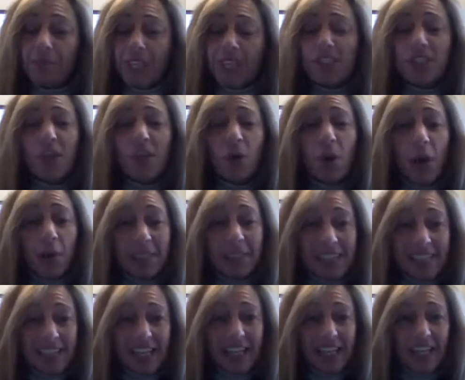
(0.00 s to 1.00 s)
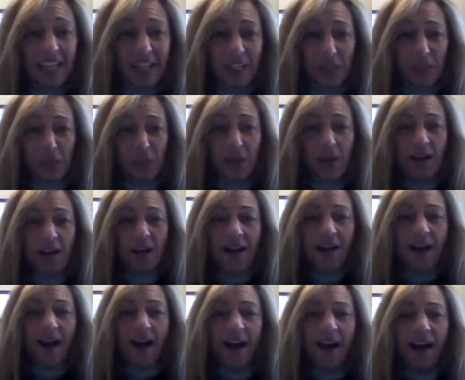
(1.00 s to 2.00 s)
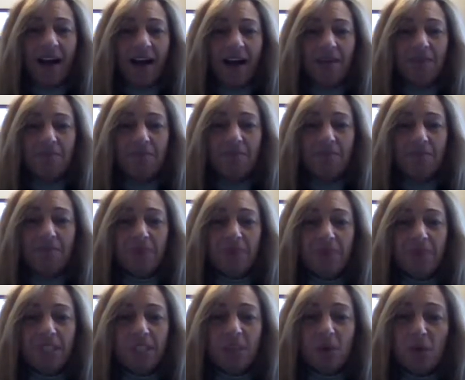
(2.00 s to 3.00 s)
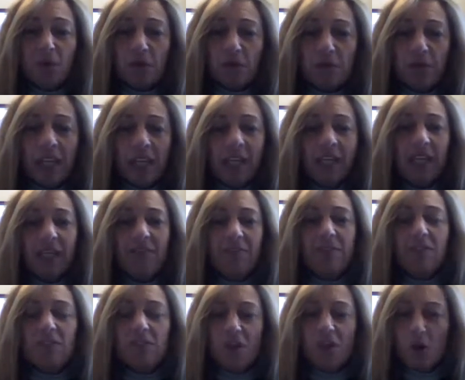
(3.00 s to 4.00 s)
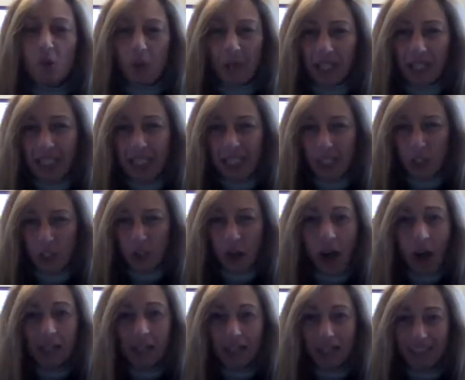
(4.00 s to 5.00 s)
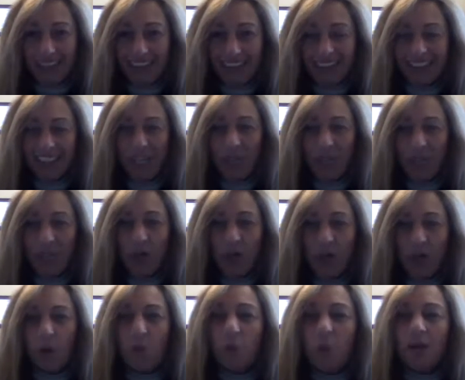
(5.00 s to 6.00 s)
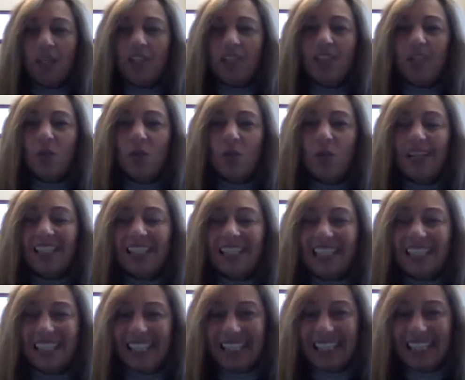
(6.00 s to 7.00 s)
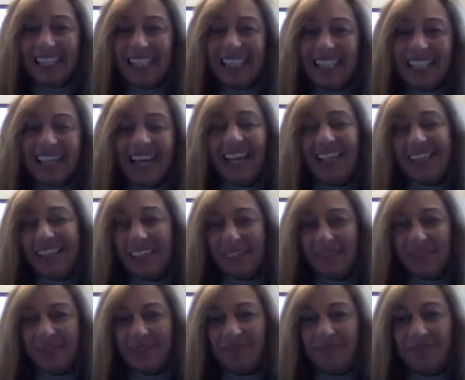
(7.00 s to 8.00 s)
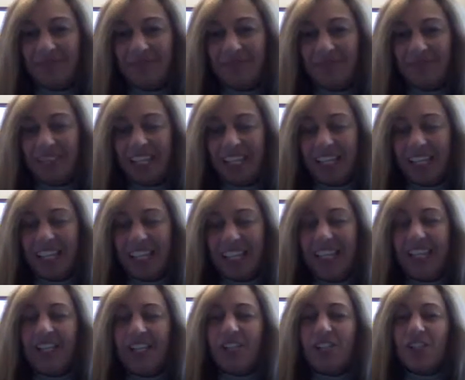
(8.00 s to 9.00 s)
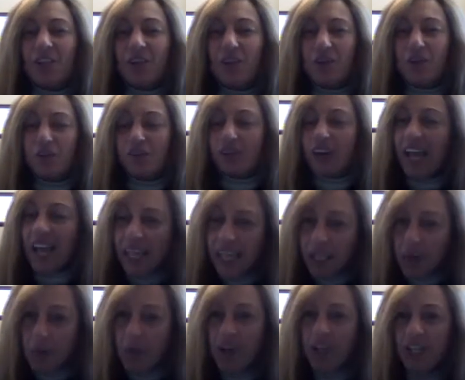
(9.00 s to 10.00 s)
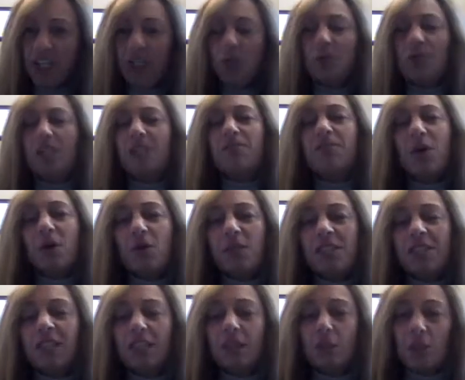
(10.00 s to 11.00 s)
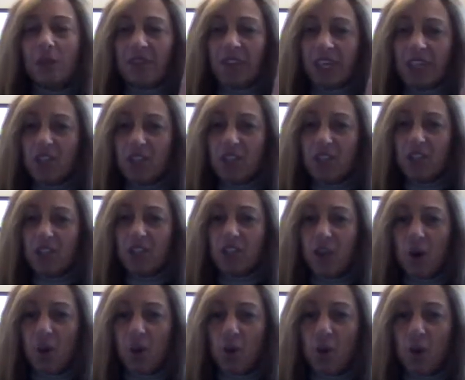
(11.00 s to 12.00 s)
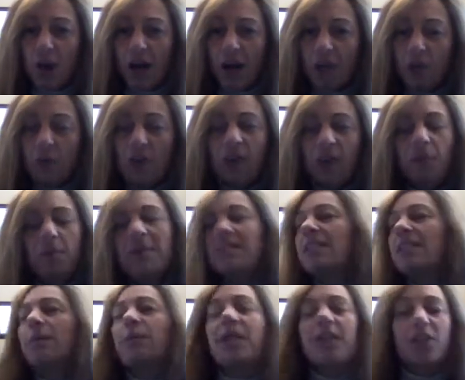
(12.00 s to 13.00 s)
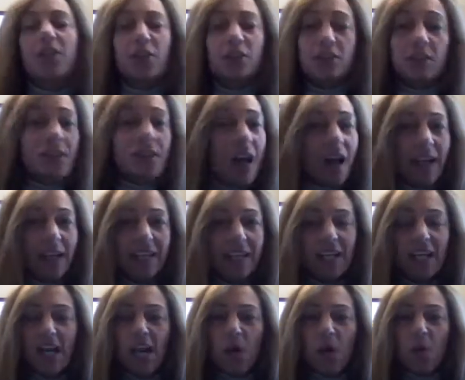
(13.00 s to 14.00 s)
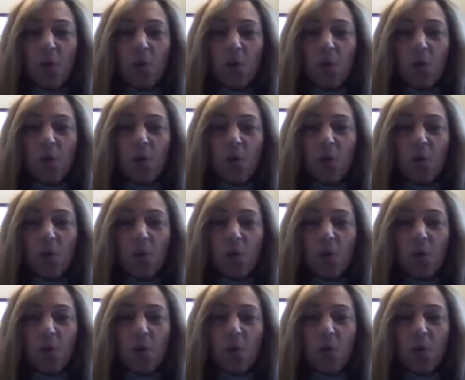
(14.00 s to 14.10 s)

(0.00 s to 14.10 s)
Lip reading: So I would say to you, so Maggie, if you don't want to eat chocolate, what do you want to eat instead? So for anyone who is focusing on what they don't want, whether it be something in their diet,